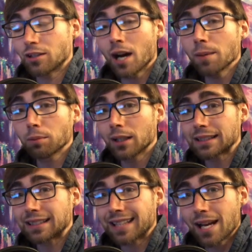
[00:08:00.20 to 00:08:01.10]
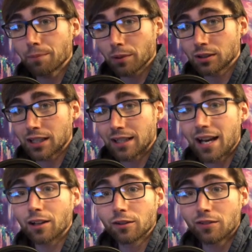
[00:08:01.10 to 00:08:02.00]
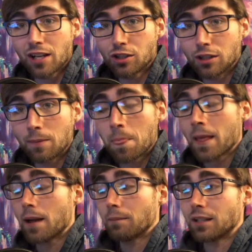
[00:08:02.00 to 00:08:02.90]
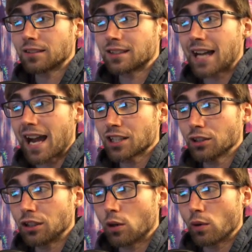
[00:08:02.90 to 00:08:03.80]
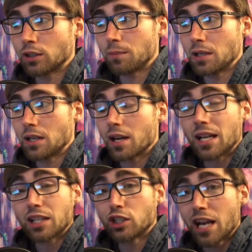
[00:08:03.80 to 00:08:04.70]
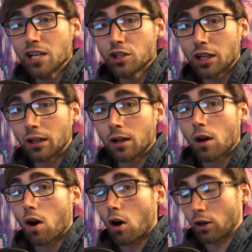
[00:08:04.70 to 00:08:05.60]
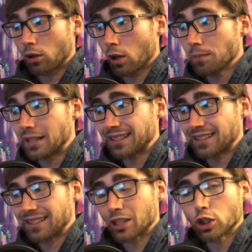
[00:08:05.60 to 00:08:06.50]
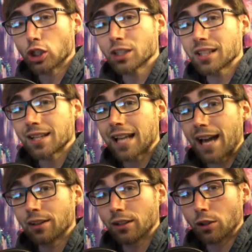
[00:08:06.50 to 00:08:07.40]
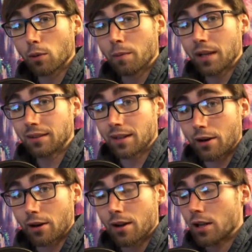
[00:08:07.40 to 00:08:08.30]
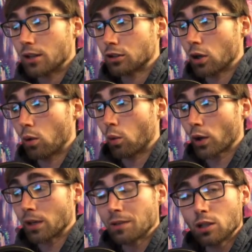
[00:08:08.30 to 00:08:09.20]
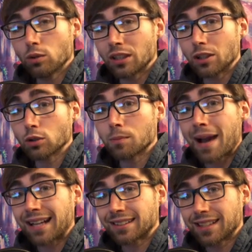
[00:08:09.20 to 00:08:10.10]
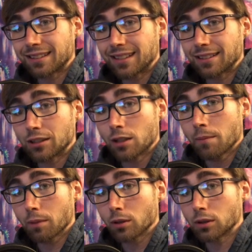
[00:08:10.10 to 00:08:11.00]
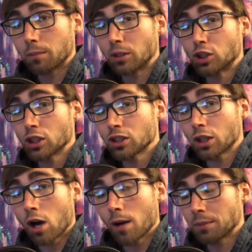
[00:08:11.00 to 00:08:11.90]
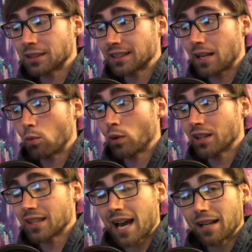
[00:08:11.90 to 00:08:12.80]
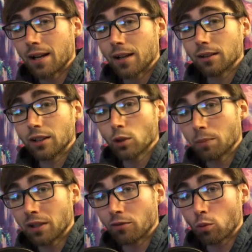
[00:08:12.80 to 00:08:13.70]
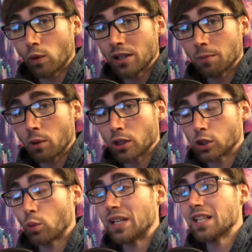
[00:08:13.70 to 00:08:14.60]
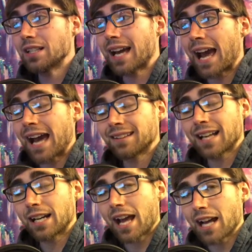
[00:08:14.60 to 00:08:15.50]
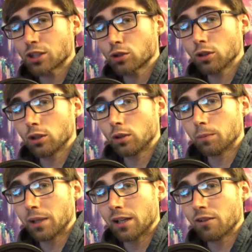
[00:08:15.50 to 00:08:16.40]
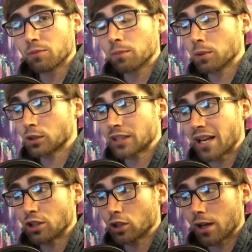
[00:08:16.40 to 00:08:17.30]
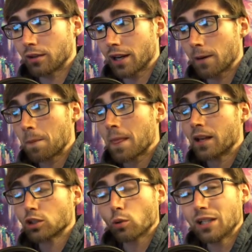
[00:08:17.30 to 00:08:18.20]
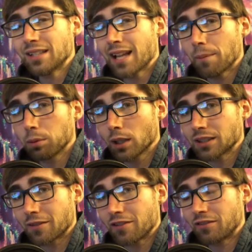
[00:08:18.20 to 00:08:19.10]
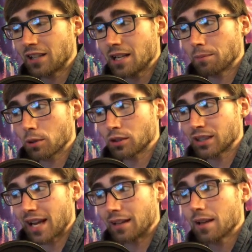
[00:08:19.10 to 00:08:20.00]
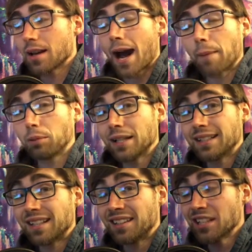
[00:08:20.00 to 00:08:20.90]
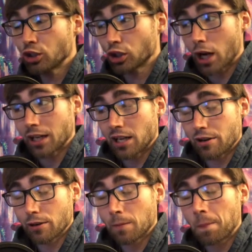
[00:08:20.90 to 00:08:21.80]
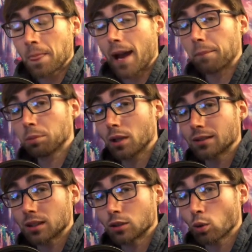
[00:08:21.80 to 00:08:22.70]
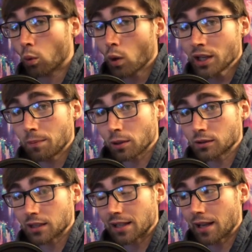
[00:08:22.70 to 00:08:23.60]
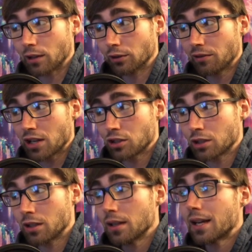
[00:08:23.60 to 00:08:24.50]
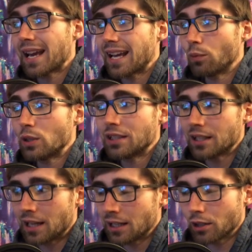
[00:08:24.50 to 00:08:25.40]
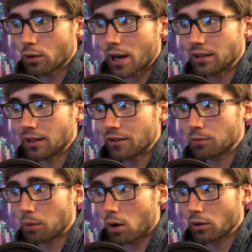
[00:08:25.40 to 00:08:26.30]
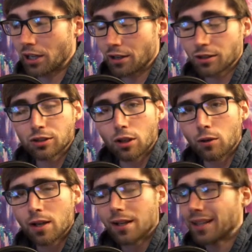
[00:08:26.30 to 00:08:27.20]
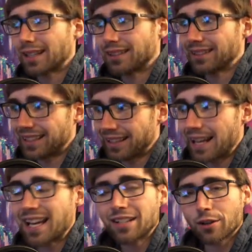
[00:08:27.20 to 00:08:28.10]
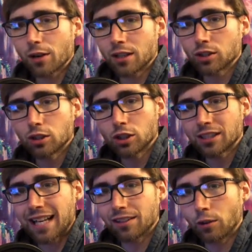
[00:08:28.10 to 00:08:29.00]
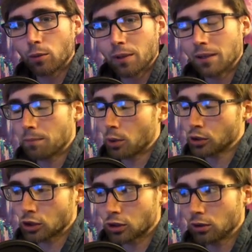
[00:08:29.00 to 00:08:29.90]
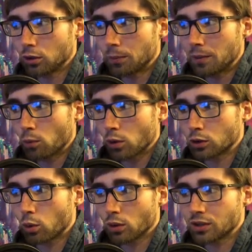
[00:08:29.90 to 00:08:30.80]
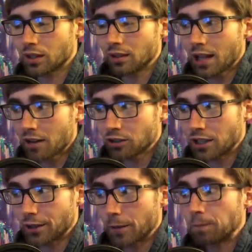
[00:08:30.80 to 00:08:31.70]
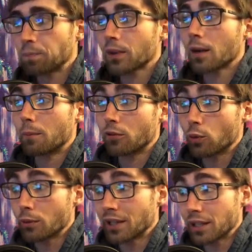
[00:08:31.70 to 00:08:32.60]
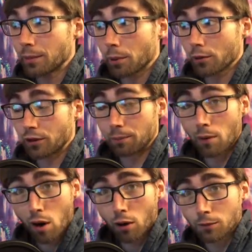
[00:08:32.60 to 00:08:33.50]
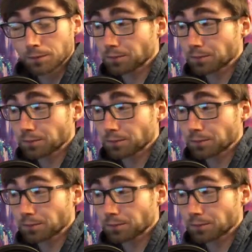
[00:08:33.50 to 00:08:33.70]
not plus 10% elevation, because it's actually going to be changing our club distance just that little bit there. So we're going to be using those max distance numbers, but just to compensate with that little bit of a wind push, we need to add that extra little bit of a percentage on there. So we need that plus 15%. I played this shot here at plus 20% elevation, and we did hit a great left ball here, so that did hinder us just that little bit and push us a little bit more towards the left here. But if we would have hit a perfect ball,